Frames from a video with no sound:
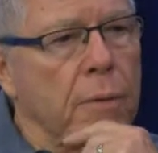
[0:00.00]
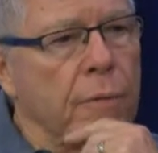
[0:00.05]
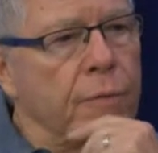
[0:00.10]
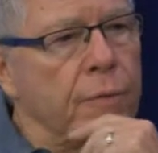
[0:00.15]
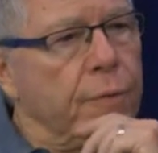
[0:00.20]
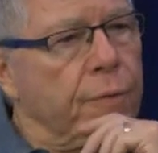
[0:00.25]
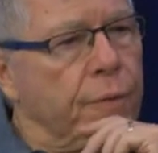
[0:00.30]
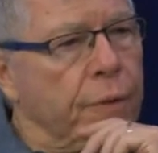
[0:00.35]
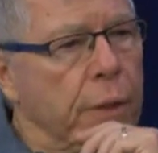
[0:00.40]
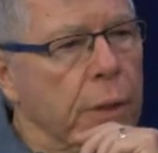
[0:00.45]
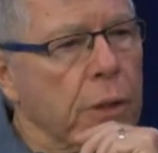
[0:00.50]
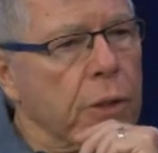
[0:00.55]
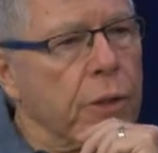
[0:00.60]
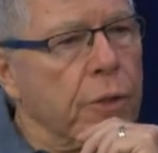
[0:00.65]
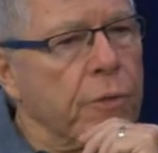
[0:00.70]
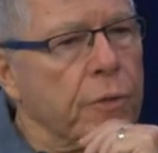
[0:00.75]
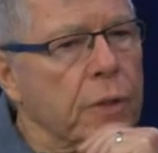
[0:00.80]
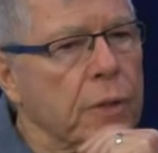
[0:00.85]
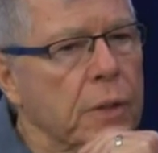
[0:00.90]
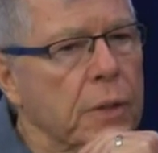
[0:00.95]
the village
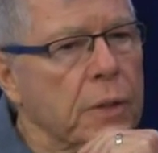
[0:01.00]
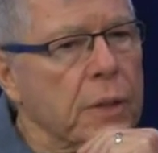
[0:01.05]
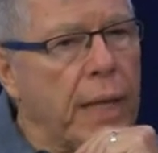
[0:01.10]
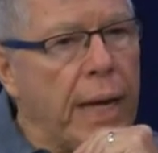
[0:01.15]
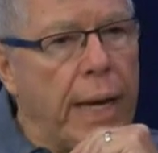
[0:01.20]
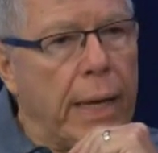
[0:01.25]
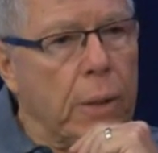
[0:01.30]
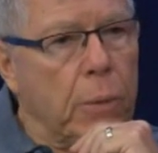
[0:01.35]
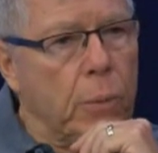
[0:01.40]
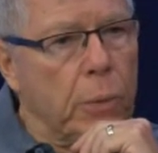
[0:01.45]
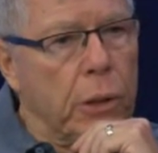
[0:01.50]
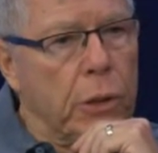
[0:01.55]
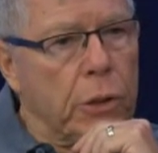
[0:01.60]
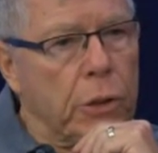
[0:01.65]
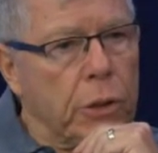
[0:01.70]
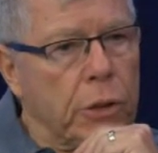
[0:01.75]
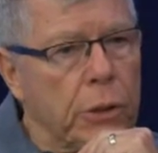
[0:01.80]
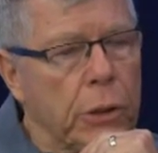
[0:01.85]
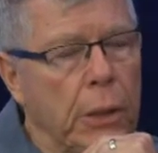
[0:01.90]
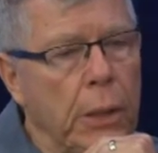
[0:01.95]
of
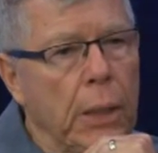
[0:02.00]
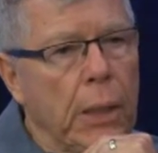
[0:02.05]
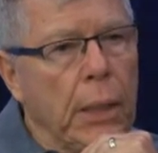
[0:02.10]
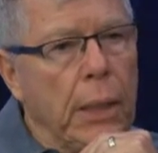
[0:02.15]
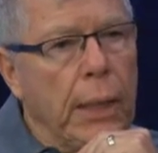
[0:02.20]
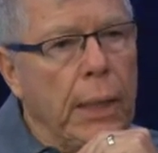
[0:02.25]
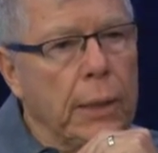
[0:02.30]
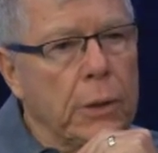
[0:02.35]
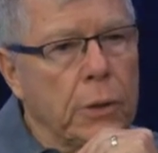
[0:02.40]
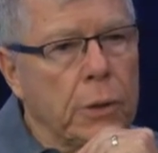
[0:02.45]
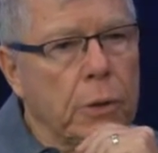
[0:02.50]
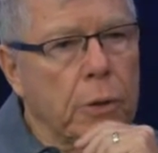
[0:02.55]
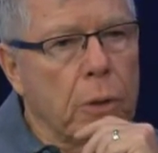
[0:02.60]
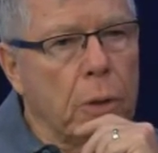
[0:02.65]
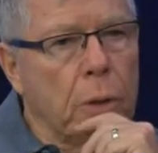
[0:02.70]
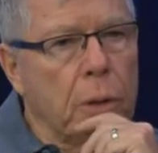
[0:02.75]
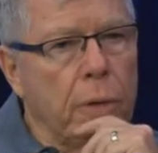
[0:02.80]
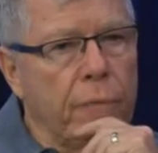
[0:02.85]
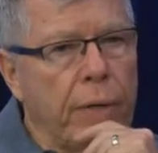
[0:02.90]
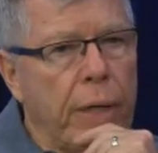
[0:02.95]
Sandwich, and
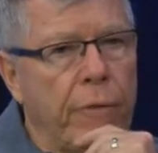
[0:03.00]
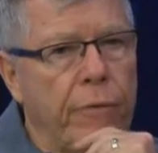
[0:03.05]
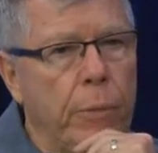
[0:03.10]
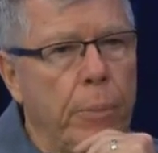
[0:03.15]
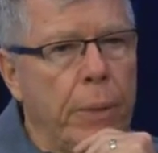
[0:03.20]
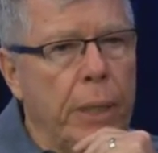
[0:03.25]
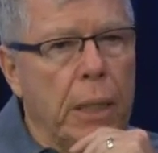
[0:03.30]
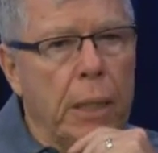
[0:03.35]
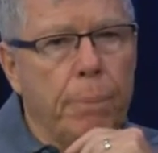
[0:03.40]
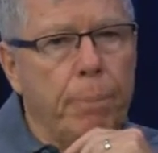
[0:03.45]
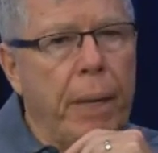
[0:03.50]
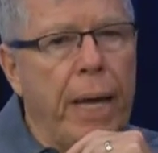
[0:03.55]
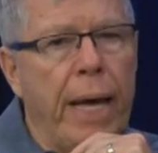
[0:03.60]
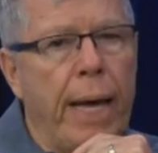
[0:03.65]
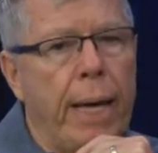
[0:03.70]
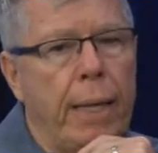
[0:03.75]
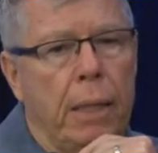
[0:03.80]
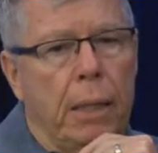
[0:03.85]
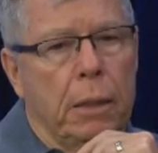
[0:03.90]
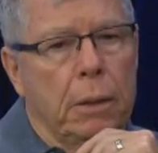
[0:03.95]
sort of everybody
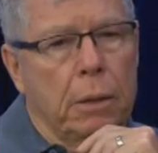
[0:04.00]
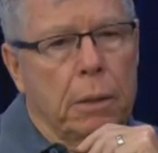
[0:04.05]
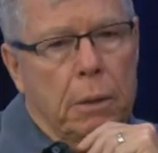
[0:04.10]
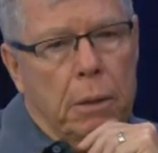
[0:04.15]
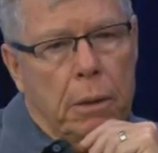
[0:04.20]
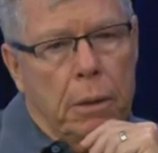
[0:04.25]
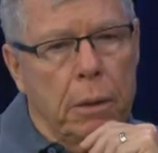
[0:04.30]
panicked.